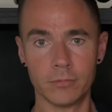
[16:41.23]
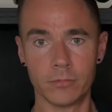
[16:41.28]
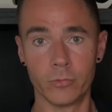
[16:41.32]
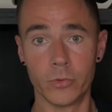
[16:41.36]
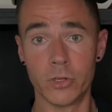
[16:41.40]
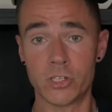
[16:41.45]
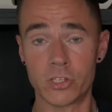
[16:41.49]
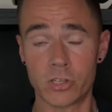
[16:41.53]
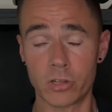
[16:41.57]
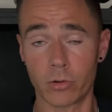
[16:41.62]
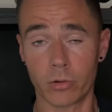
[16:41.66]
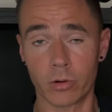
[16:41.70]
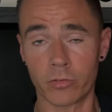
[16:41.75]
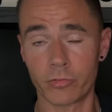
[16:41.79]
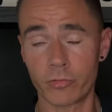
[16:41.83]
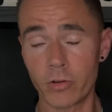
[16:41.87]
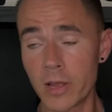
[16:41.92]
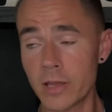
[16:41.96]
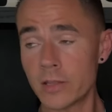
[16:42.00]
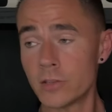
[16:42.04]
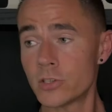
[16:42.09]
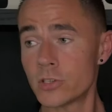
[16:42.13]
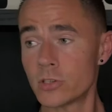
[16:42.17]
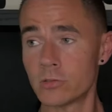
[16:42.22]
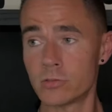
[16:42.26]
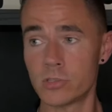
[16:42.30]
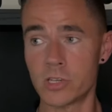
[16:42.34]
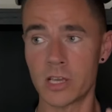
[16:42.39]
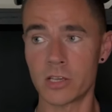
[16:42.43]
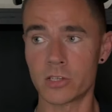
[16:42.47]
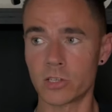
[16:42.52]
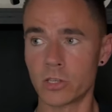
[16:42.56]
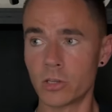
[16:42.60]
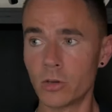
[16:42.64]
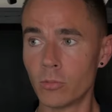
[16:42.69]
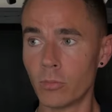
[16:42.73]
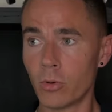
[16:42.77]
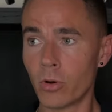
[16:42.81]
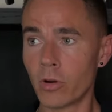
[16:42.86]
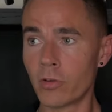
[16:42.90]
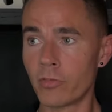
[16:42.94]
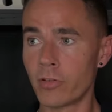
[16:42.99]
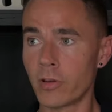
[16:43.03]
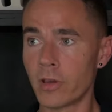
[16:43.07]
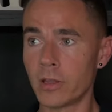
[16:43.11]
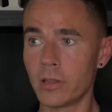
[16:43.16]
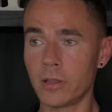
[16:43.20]
We still are friends. She has a new
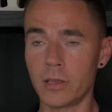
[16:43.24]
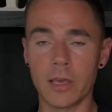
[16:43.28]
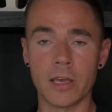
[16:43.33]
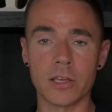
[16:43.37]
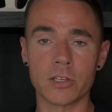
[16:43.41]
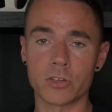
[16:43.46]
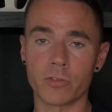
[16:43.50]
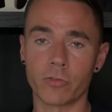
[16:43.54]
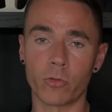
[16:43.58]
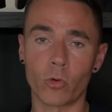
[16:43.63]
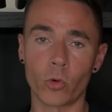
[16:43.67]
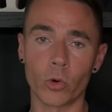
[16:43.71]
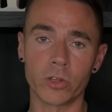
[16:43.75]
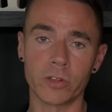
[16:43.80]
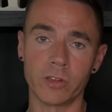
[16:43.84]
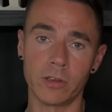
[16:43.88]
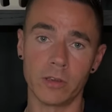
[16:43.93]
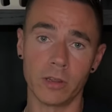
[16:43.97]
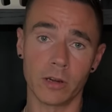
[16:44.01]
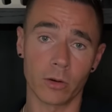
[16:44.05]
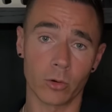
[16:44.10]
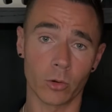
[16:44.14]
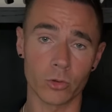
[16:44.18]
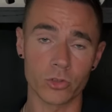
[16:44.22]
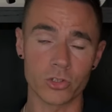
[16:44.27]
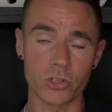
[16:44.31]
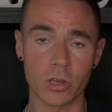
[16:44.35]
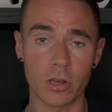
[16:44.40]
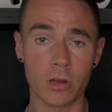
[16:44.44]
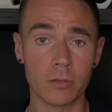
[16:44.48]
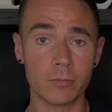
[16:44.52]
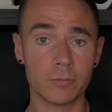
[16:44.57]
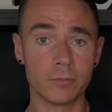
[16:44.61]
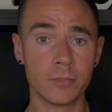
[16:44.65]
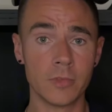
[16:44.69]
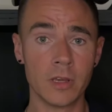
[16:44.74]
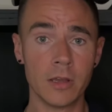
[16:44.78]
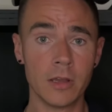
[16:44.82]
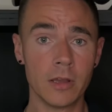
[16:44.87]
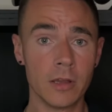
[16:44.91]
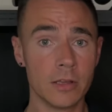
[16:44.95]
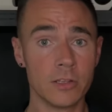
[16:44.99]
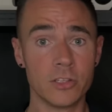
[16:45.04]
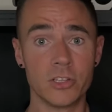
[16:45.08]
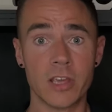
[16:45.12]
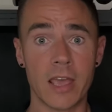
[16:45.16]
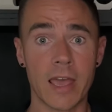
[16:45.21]
boyfriend. He has a 14-year-old son.
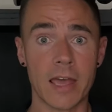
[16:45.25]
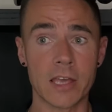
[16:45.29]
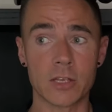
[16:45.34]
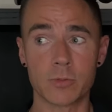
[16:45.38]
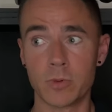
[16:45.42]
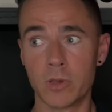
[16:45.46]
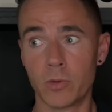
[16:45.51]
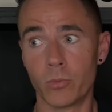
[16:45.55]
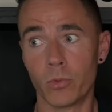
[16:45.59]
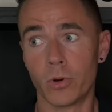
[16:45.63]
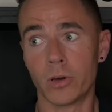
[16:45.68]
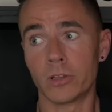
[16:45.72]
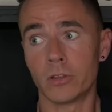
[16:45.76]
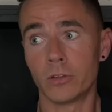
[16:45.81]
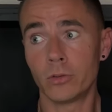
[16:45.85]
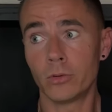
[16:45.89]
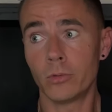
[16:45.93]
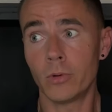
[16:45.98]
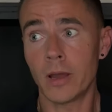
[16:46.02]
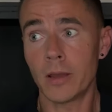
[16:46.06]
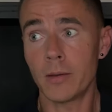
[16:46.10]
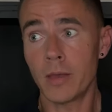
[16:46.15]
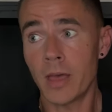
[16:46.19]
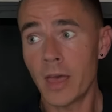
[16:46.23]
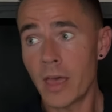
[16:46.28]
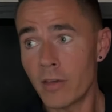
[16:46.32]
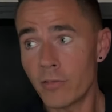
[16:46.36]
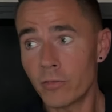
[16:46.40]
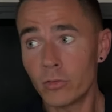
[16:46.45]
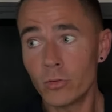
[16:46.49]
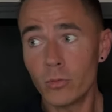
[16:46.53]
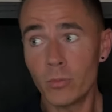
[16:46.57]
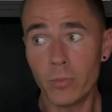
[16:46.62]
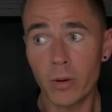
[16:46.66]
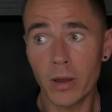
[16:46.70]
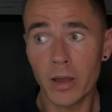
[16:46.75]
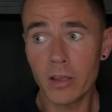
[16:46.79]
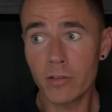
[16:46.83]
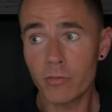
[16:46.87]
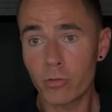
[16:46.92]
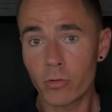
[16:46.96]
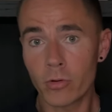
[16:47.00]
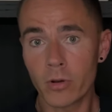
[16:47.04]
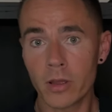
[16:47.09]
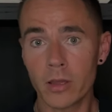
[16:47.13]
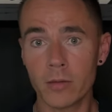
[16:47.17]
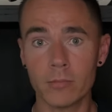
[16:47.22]
She asked me, what do I have to buy
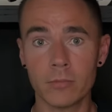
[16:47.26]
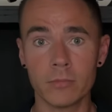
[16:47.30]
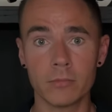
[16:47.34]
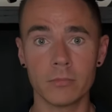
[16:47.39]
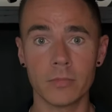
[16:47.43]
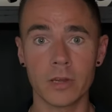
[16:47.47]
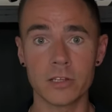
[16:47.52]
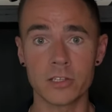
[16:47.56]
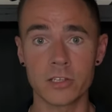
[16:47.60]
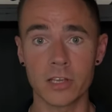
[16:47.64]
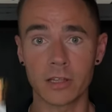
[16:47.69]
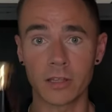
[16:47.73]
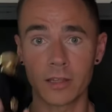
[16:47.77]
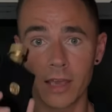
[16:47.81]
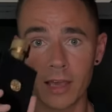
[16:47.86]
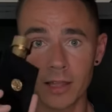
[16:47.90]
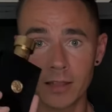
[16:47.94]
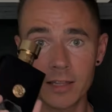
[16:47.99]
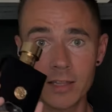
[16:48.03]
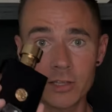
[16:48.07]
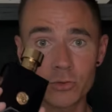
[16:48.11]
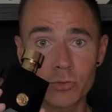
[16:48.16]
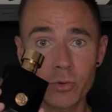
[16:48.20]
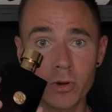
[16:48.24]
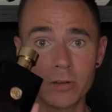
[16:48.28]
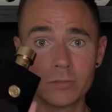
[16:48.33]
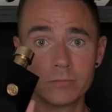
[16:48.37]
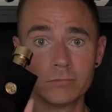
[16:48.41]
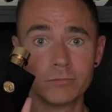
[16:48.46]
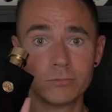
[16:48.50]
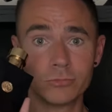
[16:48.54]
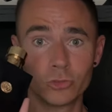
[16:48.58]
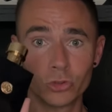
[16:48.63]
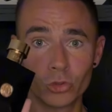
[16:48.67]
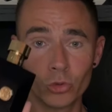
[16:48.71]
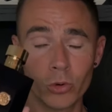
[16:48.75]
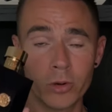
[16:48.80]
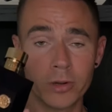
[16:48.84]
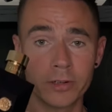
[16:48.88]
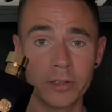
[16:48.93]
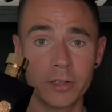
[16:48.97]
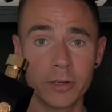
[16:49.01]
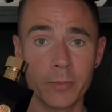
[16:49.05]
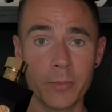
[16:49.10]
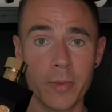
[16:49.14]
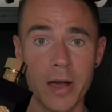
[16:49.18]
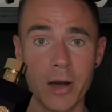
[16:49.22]
for him? I said, get this one,
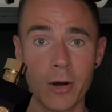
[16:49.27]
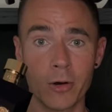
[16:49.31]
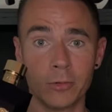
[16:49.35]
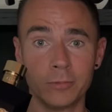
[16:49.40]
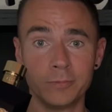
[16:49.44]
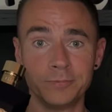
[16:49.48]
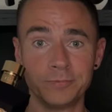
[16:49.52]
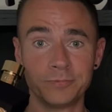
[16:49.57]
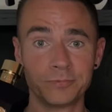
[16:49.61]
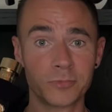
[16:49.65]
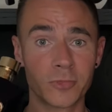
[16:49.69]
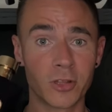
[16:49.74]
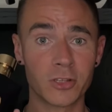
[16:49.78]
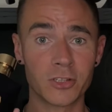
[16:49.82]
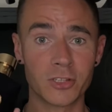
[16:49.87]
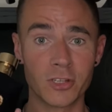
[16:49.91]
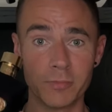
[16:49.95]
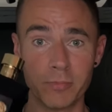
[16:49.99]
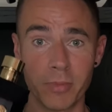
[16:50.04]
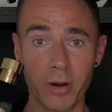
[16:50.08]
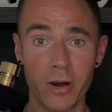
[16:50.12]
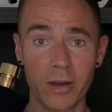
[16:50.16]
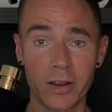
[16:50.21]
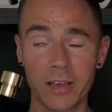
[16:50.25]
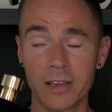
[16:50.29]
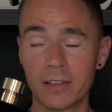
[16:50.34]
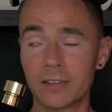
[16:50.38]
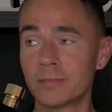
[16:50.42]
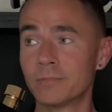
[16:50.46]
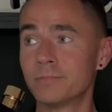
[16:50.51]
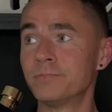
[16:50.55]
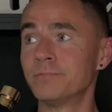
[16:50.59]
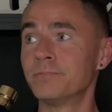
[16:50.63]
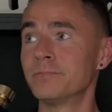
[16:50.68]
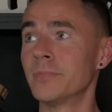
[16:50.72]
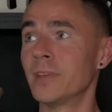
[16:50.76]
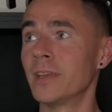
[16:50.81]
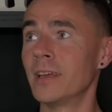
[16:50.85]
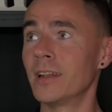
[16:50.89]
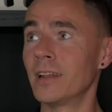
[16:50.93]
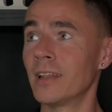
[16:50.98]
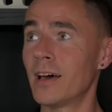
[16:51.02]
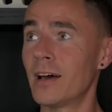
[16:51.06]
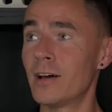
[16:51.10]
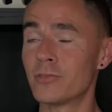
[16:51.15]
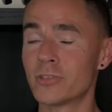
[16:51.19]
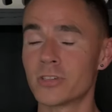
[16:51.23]
200 ml. She bought it. He
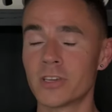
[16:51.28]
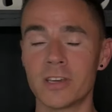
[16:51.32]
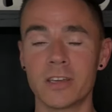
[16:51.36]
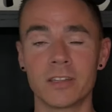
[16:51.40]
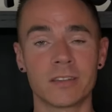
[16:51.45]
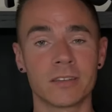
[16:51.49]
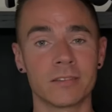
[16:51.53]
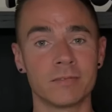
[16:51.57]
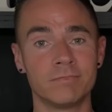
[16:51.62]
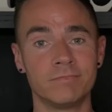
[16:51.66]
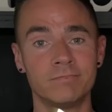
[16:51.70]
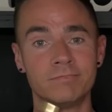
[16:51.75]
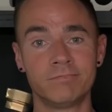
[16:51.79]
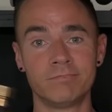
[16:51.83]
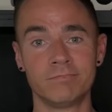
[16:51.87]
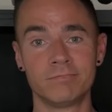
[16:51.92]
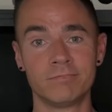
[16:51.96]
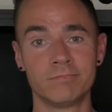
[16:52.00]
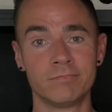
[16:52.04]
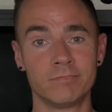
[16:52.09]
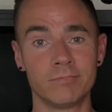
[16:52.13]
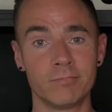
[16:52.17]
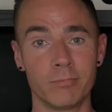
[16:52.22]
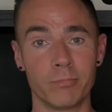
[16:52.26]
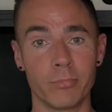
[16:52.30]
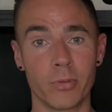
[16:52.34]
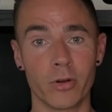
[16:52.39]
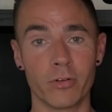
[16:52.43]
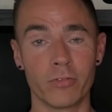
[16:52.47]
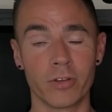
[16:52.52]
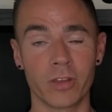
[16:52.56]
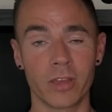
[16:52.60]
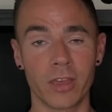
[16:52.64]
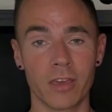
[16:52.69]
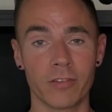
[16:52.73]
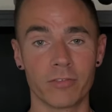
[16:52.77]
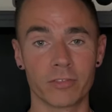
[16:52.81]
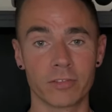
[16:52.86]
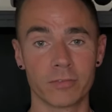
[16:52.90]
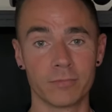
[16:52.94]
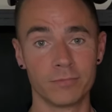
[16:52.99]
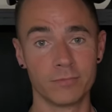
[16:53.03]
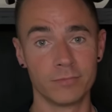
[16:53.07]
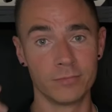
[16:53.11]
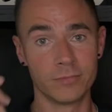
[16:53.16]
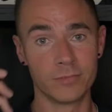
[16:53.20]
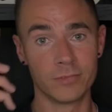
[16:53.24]
loves it. Perfect gift.
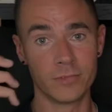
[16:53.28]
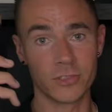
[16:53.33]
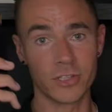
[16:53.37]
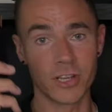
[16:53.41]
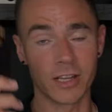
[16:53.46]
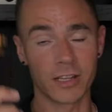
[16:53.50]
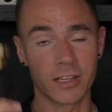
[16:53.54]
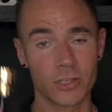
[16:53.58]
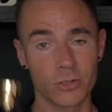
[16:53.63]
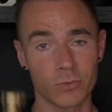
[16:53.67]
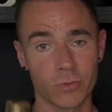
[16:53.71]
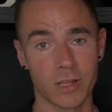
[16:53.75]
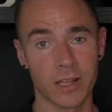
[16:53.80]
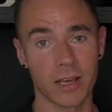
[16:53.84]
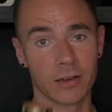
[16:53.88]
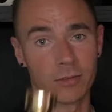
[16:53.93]
Check this one